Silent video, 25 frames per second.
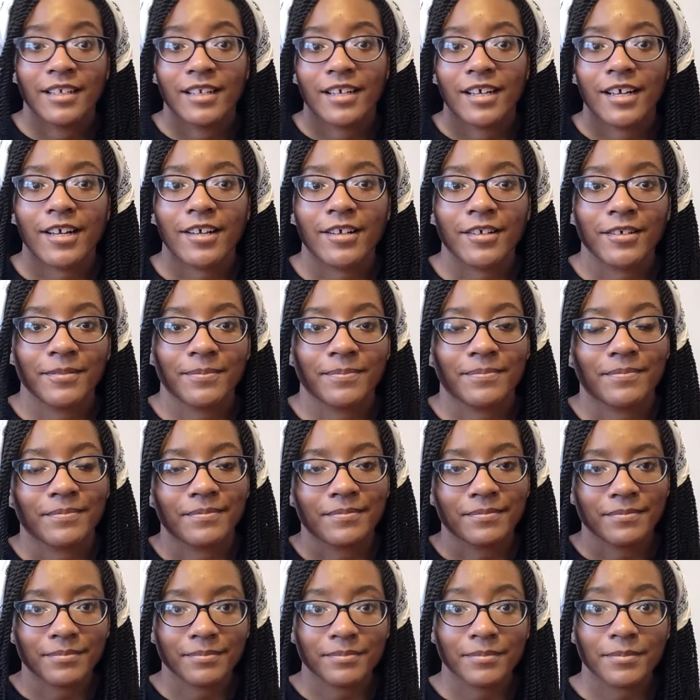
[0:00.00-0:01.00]
But
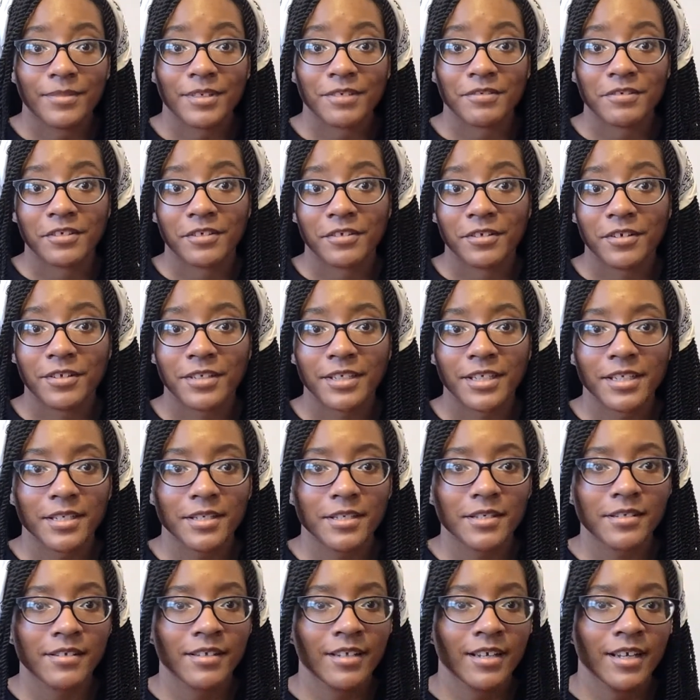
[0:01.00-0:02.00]
if you
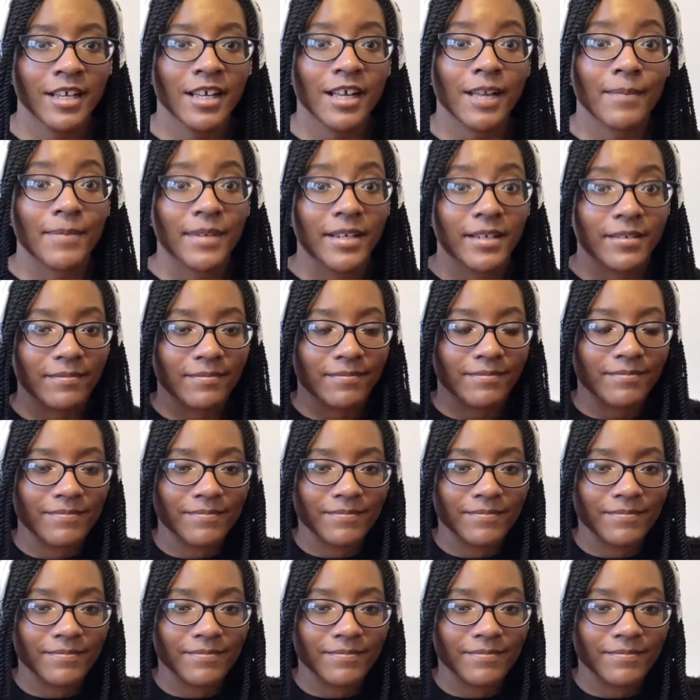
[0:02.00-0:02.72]
notice, I mean,